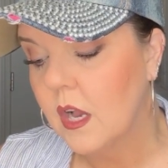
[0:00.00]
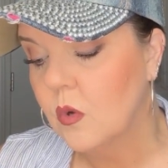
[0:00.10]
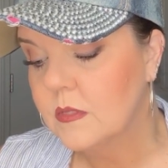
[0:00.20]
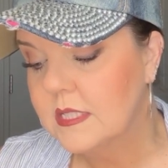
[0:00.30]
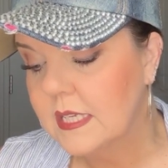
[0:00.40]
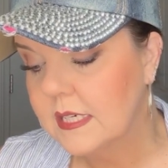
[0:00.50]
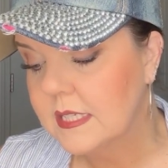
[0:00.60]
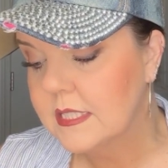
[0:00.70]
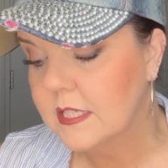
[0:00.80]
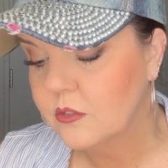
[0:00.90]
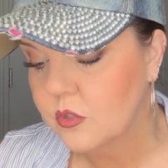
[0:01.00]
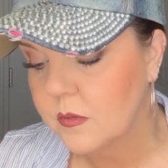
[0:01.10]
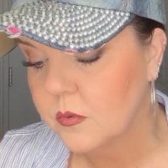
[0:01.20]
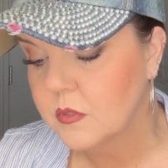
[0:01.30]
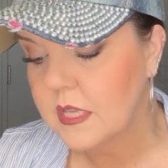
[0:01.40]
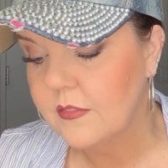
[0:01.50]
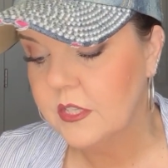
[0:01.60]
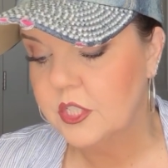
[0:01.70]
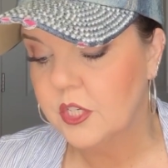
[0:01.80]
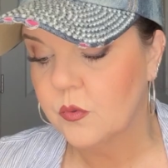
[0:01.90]
on sickness and troubles and the
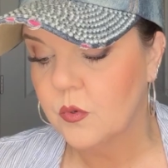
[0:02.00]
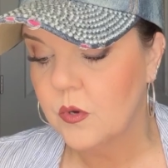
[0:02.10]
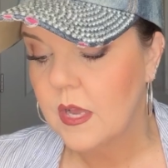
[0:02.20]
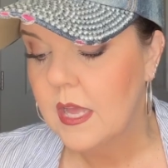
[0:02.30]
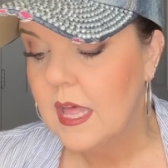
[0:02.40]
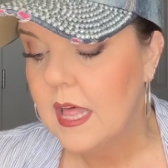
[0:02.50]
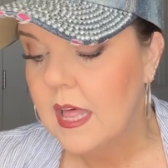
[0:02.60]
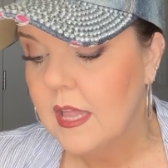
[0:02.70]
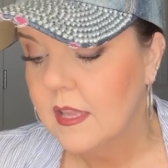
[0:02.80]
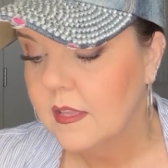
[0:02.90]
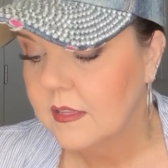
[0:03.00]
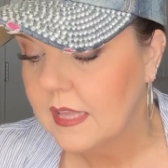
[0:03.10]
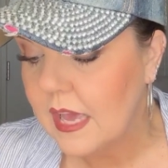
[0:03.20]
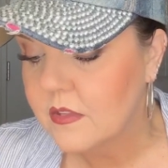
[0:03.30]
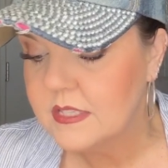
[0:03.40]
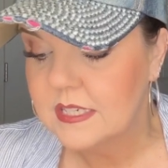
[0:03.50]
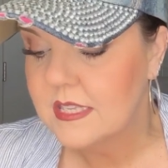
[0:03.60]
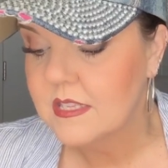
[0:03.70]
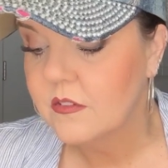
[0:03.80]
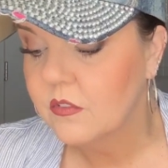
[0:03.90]
general
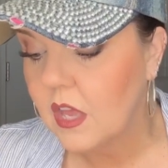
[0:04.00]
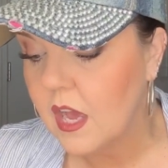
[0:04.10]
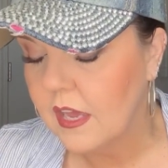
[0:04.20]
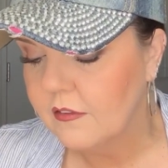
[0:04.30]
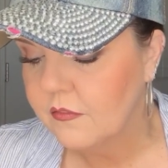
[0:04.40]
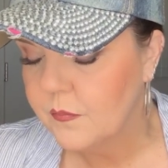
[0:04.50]
lousiness of life.